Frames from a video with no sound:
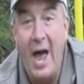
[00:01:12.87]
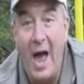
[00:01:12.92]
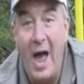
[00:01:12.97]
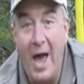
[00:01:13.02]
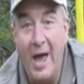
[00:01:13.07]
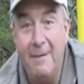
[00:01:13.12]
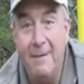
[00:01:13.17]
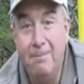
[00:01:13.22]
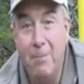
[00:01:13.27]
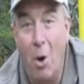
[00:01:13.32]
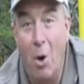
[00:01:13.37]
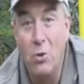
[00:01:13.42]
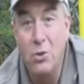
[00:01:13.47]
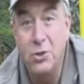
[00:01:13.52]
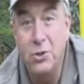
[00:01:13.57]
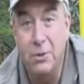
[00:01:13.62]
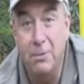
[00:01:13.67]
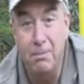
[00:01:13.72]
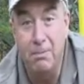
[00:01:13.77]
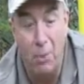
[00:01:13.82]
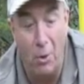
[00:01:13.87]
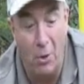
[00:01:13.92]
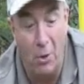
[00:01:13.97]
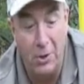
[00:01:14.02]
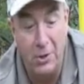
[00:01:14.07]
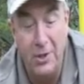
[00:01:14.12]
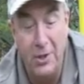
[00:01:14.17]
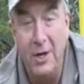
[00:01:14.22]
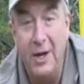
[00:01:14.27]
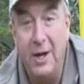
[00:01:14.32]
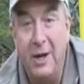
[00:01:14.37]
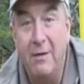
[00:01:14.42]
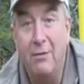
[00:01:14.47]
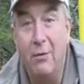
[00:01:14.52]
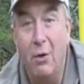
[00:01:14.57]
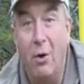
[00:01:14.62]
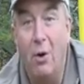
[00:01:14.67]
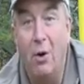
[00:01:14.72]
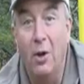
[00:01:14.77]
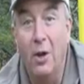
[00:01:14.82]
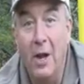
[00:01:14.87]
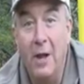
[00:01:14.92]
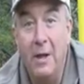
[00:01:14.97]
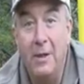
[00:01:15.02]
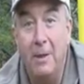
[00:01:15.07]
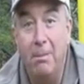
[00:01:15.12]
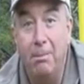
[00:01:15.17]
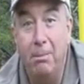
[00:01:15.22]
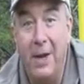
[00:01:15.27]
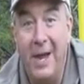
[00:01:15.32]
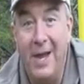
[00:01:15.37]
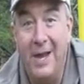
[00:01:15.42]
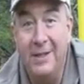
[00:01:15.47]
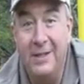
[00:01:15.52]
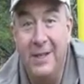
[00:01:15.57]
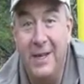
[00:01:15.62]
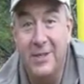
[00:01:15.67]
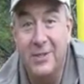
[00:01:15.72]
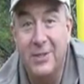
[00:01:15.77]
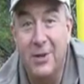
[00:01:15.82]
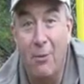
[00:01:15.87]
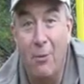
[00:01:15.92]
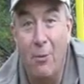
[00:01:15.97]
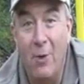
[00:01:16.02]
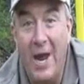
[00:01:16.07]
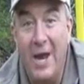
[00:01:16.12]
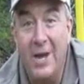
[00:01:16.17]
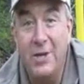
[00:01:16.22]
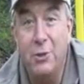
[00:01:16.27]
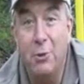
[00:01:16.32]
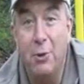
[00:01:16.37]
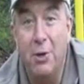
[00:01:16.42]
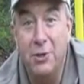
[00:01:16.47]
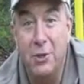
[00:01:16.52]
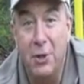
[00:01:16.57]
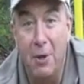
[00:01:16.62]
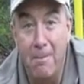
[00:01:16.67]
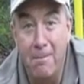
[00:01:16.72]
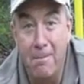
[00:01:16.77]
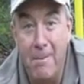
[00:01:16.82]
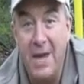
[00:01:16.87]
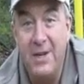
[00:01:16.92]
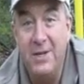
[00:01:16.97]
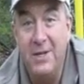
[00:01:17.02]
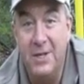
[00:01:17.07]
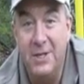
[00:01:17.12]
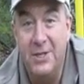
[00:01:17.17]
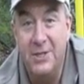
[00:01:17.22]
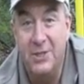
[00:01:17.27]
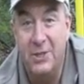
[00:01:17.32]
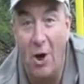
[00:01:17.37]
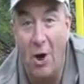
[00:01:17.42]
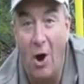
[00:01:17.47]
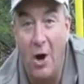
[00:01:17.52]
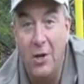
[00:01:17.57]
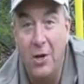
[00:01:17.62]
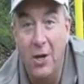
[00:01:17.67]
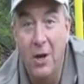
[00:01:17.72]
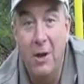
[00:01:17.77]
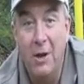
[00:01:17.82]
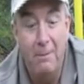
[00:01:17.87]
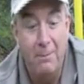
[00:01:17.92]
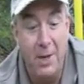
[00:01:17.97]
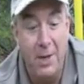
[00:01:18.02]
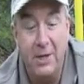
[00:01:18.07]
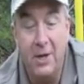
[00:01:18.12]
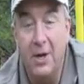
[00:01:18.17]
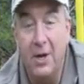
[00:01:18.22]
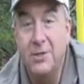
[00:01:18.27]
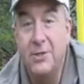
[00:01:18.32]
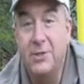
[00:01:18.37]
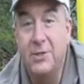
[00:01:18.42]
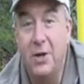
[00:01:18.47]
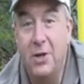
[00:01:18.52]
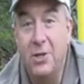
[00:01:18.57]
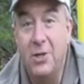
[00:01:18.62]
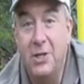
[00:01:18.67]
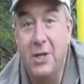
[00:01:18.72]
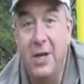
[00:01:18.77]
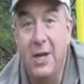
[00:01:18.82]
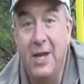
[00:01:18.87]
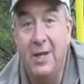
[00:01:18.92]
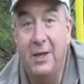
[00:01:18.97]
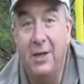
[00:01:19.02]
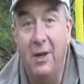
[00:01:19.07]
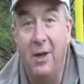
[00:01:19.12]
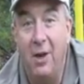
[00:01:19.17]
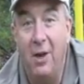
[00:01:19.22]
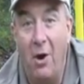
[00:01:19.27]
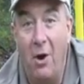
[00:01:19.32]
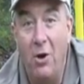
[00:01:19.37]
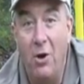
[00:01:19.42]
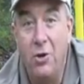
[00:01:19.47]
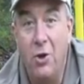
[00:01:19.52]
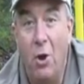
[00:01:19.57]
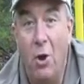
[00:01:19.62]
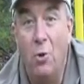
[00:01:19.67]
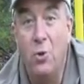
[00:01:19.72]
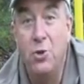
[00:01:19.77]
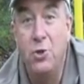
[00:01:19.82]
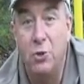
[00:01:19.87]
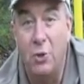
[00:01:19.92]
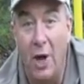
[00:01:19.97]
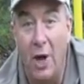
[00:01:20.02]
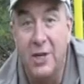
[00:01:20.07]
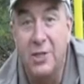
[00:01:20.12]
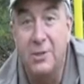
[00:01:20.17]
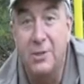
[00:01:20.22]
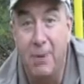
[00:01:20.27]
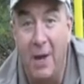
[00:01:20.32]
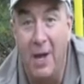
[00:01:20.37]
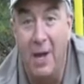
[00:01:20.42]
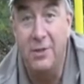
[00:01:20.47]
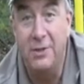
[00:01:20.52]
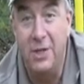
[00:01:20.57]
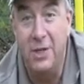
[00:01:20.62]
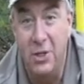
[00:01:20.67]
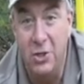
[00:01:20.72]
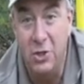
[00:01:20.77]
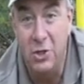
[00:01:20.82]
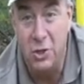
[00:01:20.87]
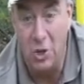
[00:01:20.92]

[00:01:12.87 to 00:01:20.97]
and most importantly of all, the plant gets away to a tremendous start because there's little or no transplanting